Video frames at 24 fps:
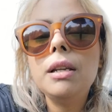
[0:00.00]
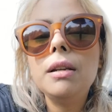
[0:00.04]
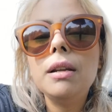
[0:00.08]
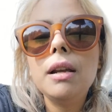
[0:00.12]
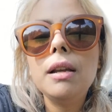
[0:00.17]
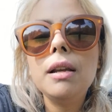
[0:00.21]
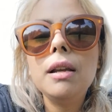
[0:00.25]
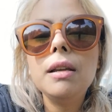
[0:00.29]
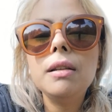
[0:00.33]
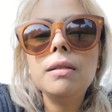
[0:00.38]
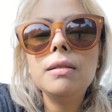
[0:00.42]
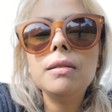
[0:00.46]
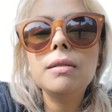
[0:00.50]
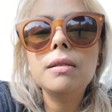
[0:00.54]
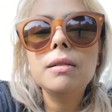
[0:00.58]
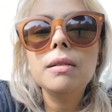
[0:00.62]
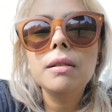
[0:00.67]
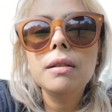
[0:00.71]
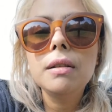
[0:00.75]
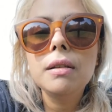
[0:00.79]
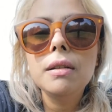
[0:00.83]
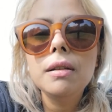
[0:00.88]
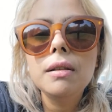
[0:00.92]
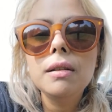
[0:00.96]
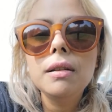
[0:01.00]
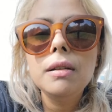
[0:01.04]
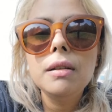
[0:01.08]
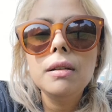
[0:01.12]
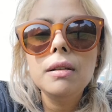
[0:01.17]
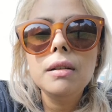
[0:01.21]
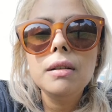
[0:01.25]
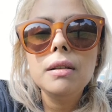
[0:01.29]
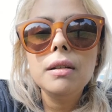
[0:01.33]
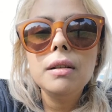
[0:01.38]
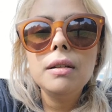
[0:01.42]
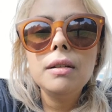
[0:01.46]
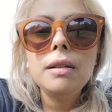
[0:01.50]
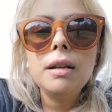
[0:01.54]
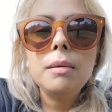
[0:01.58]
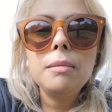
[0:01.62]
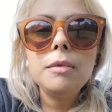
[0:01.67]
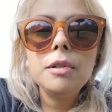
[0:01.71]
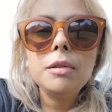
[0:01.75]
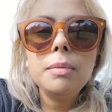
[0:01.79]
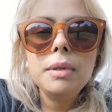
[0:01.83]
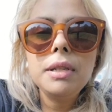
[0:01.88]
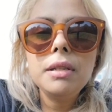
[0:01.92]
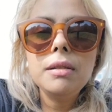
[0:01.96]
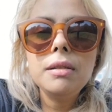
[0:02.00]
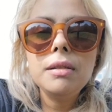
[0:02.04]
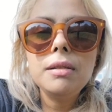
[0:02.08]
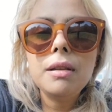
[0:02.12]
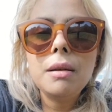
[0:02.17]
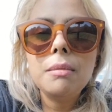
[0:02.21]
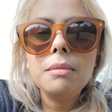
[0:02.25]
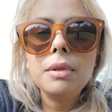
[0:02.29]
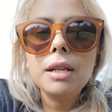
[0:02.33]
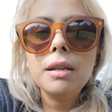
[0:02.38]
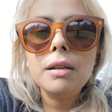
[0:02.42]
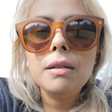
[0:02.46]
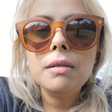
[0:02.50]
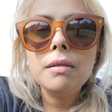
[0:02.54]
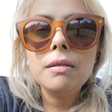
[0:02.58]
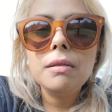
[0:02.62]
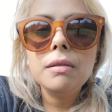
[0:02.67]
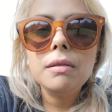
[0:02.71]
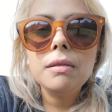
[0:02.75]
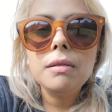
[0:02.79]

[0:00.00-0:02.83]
I guess there must be something